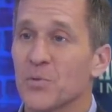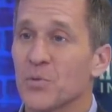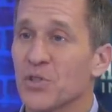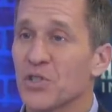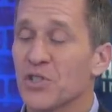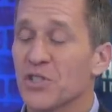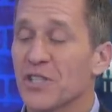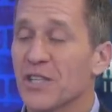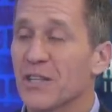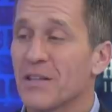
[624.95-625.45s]
which
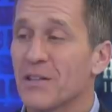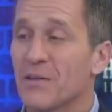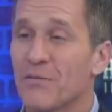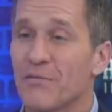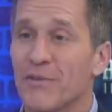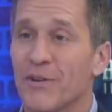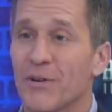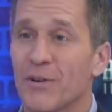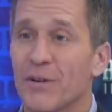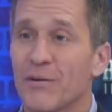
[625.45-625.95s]
is that the
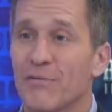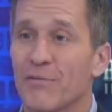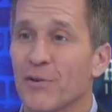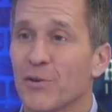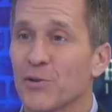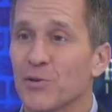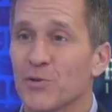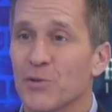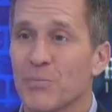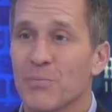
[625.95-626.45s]
very
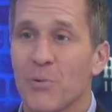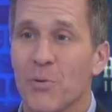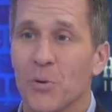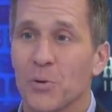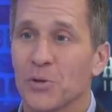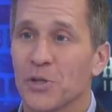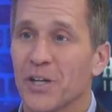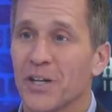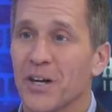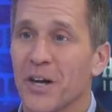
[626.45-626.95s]
first
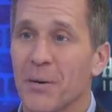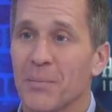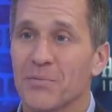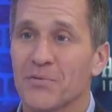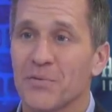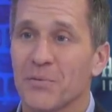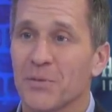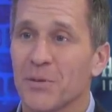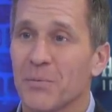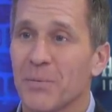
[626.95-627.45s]
report that
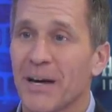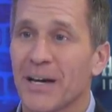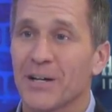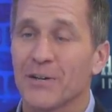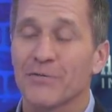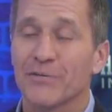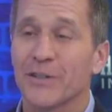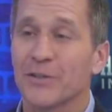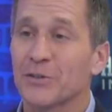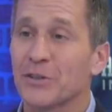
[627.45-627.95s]
comes from the
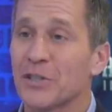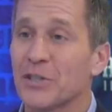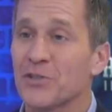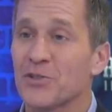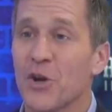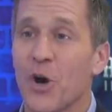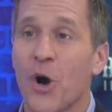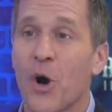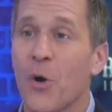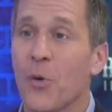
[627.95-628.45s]
battlefield
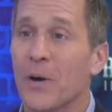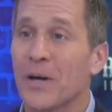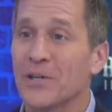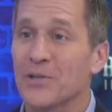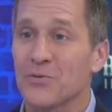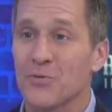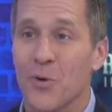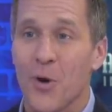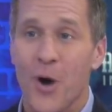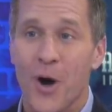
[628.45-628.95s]
is
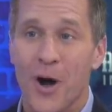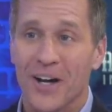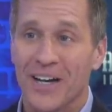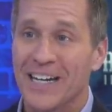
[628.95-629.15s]
always wrong.